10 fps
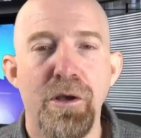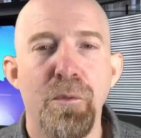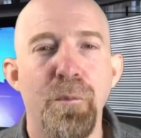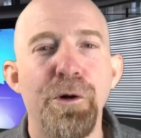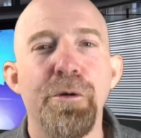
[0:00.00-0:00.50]

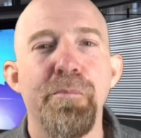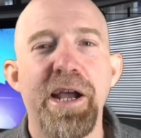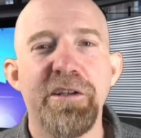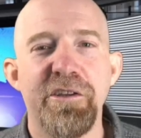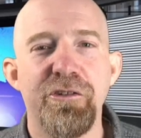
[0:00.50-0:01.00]
Welcome
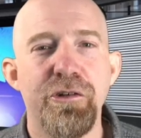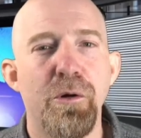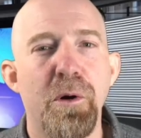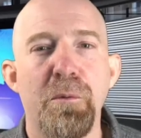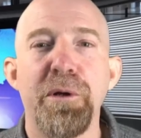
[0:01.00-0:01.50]
back to the show
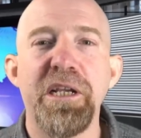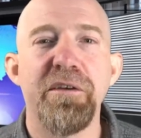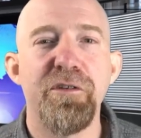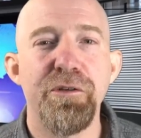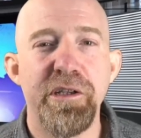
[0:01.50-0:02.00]
where we
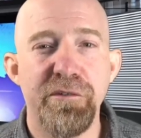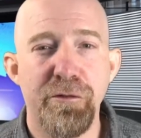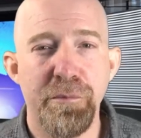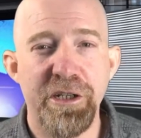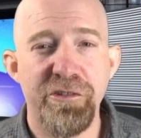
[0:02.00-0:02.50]
give you the
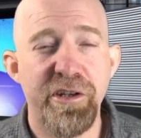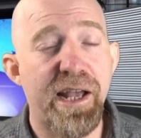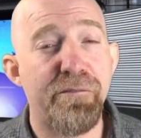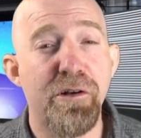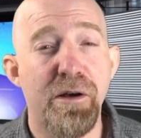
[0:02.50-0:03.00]
information to
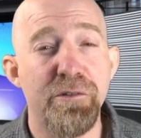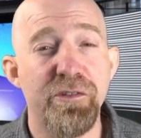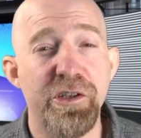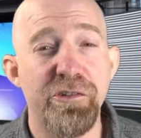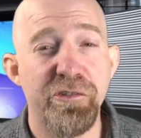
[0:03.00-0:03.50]
have
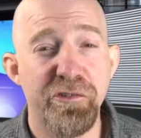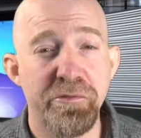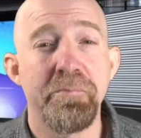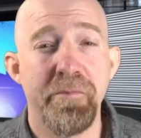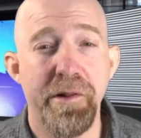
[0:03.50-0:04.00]
conversations that